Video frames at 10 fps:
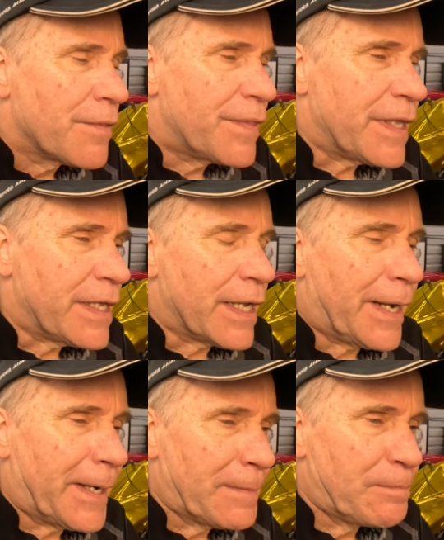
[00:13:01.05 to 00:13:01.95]
The
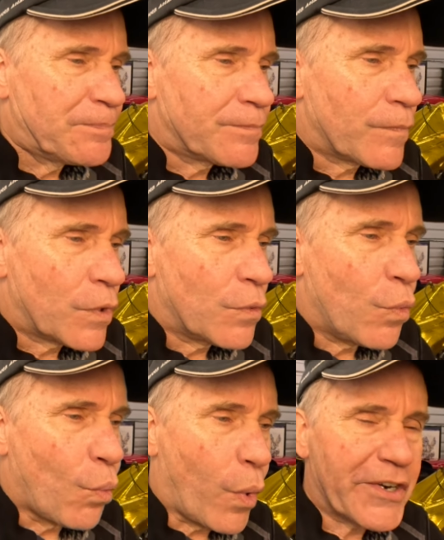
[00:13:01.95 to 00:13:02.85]

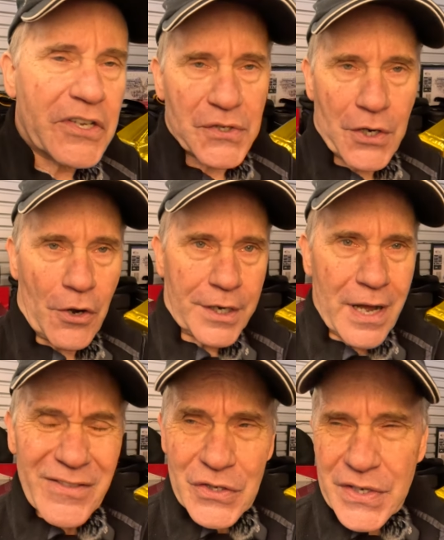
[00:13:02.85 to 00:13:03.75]
where to start
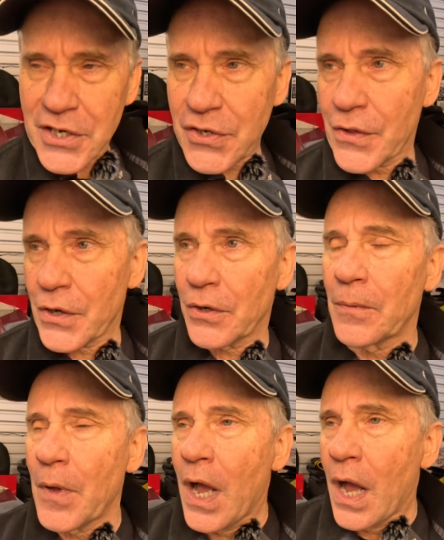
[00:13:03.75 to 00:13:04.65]
conversation,
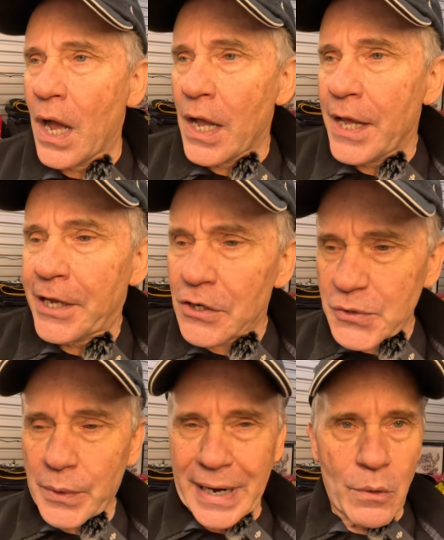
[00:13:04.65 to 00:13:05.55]
though.
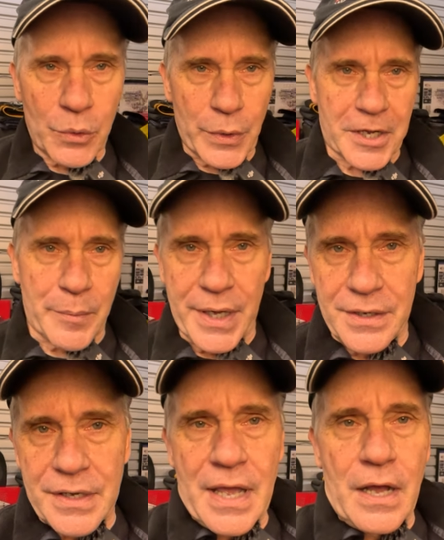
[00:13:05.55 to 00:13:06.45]
Here's what I would
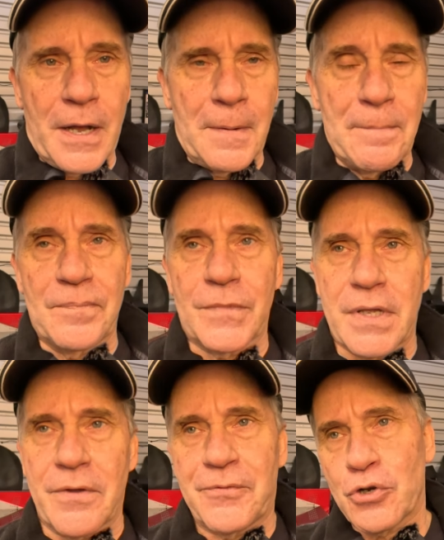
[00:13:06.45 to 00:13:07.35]
recommend.
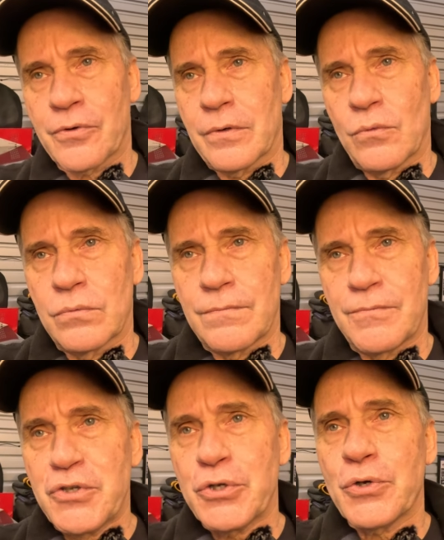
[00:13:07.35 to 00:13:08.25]
If you're
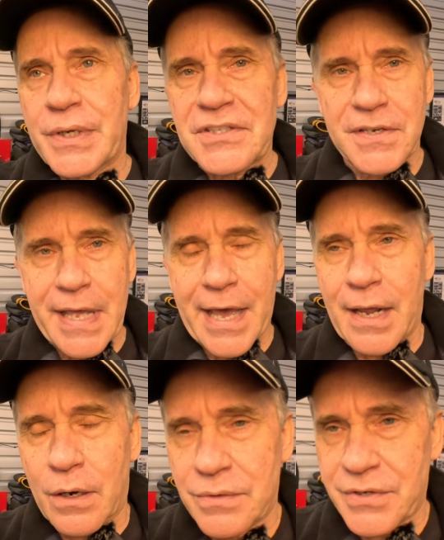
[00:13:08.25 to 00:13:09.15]
new into data
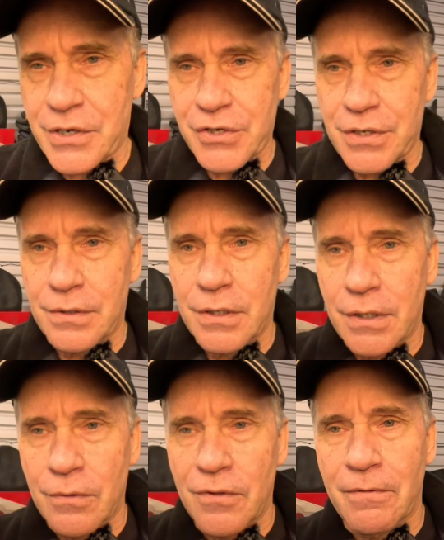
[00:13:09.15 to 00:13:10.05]
acquisition,
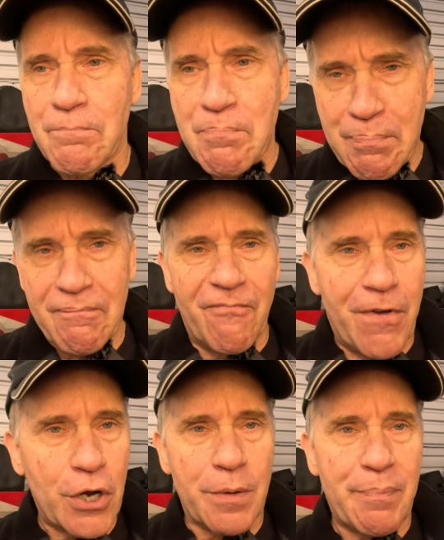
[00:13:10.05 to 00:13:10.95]
the
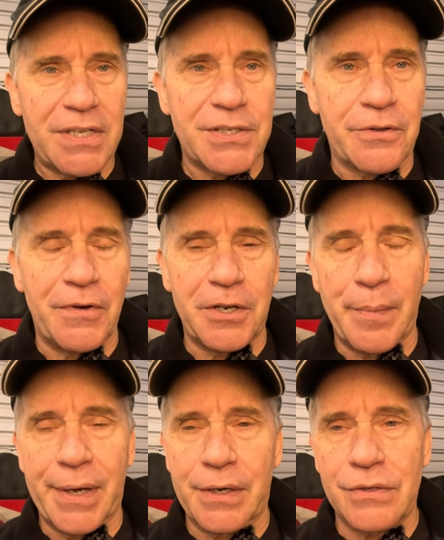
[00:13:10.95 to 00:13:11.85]
very basic
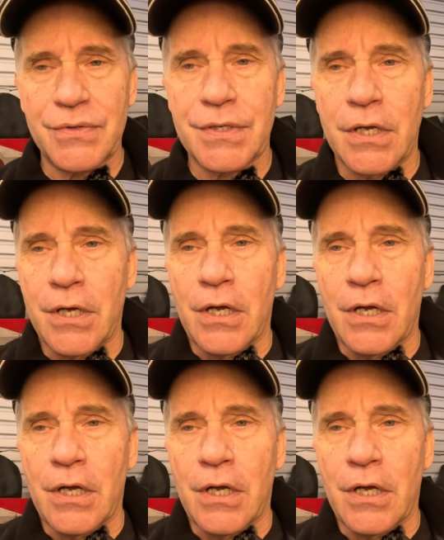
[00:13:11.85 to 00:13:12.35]
fundamentals,